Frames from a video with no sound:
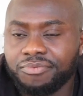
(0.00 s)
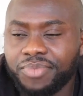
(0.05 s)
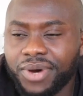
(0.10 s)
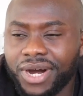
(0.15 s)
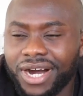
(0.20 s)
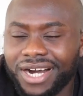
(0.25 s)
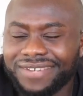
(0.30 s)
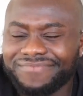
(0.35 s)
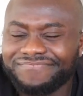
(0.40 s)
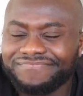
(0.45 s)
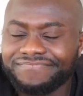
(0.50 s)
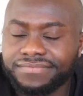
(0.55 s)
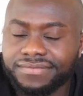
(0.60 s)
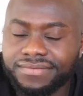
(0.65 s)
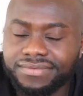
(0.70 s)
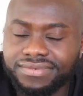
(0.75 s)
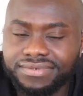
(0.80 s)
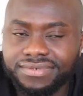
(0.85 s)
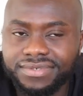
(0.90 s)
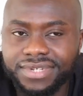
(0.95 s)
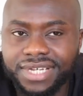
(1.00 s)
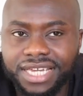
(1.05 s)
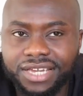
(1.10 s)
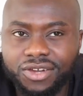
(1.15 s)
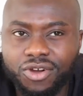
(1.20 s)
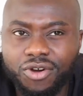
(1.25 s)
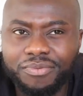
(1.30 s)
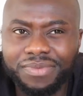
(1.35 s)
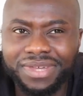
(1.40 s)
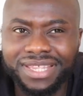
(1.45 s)
But
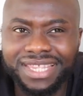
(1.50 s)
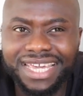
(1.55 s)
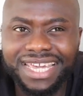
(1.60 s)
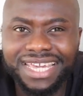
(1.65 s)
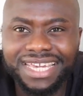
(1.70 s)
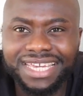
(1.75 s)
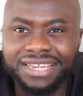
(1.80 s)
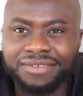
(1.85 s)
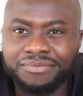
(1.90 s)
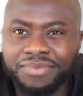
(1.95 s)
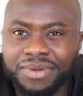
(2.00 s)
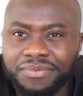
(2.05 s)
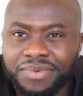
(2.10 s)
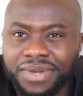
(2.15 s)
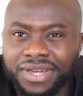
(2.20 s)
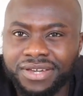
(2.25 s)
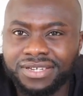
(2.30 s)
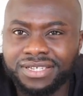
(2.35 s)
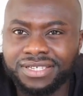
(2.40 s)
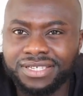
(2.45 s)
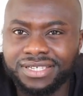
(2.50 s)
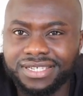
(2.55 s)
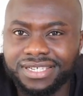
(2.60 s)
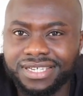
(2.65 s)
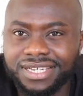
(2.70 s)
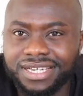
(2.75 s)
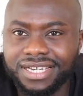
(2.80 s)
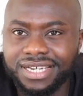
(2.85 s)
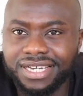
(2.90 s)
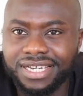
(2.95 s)
got me thinking a bit, because